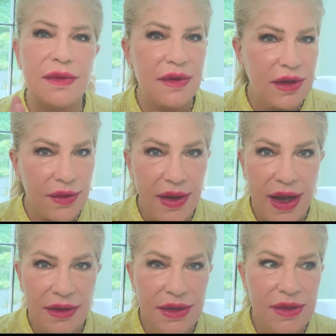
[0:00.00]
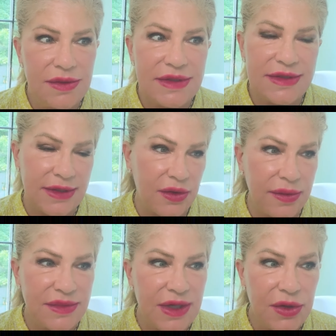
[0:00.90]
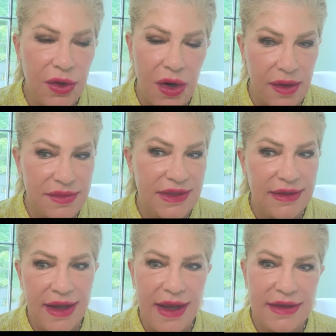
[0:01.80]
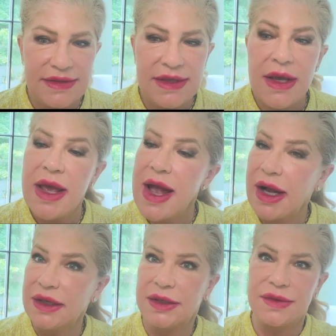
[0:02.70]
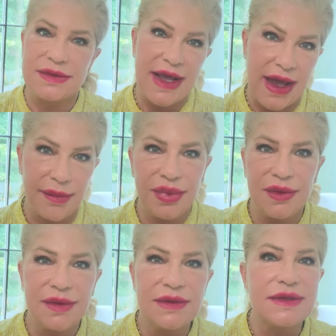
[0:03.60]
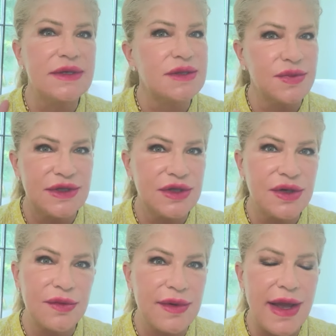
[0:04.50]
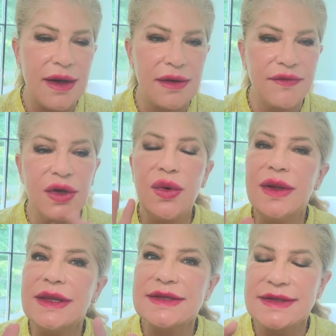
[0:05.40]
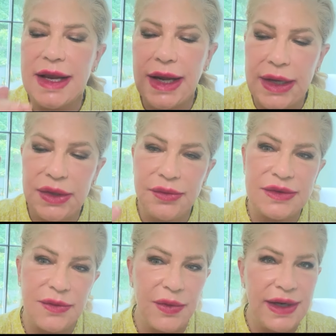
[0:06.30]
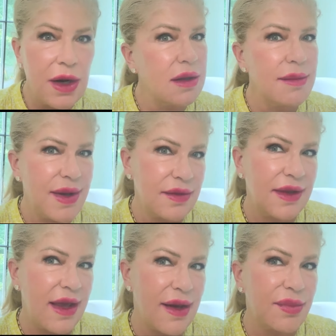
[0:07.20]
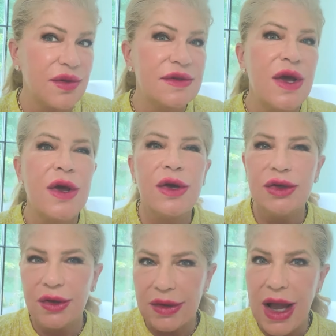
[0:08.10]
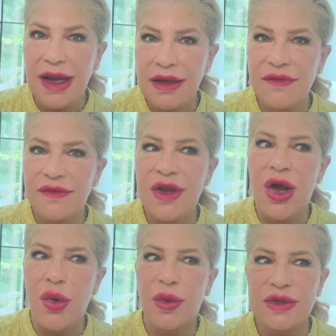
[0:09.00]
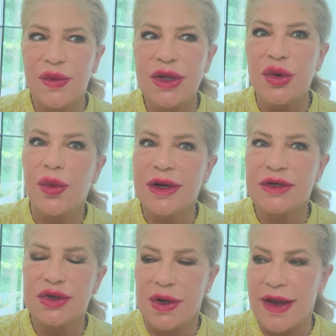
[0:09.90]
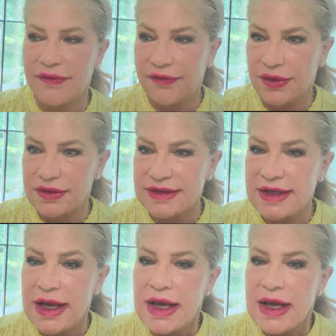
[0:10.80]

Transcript: you know, how to use serums on your arms and legs, how to use ampules to switch it around. If you go on the site and you read all about the ampules, you'll kind of know which one you want to try first.